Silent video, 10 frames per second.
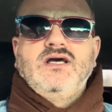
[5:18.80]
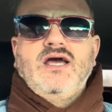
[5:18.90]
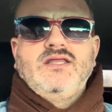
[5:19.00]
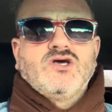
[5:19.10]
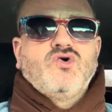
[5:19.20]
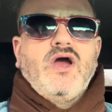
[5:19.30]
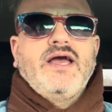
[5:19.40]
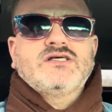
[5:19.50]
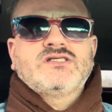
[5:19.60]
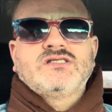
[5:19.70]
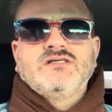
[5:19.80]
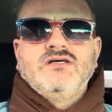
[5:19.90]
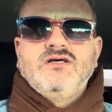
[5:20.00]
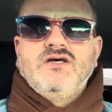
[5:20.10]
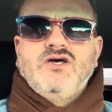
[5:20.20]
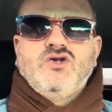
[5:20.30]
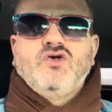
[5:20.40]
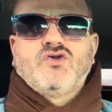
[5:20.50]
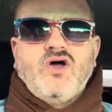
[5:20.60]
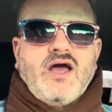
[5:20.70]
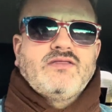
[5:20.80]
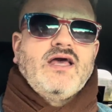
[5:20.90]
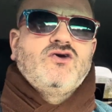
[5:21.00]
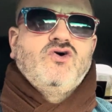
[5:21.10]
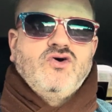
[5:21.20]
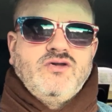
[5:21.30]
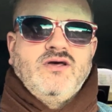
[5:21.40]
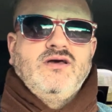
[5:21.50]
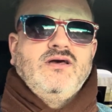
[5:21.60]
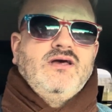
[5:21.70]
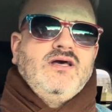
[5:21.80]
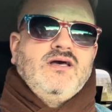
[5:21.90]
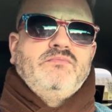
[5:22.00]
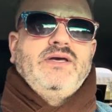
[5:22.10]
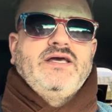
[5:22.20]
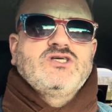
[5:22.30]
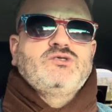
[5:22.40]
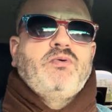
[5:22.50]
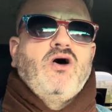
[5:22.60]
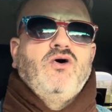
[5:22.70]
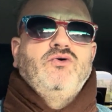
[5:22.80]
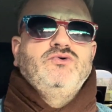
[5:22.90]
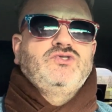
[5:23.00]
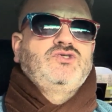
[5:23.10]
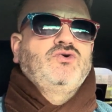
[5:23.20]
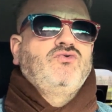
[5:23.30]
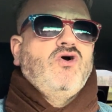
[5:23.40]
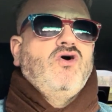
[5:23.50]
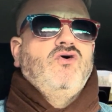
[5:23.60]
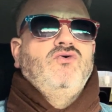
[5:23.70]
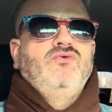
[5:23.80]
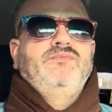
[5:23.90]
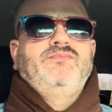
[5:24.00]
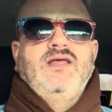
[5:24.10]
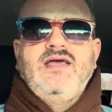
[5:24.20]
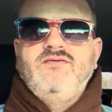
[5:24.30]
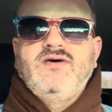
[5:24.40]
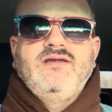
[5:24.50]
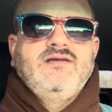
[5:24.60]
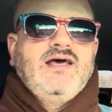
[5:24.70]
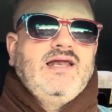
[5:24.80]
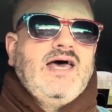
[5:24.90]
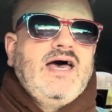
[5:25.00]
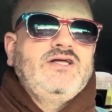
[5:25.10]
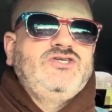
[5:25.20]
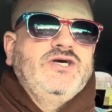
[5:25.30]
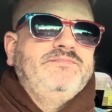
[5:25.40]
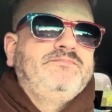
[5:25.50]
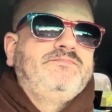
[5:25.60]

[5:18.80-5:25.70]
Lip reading: and the cracks looked like they could be exposed to grow even larger.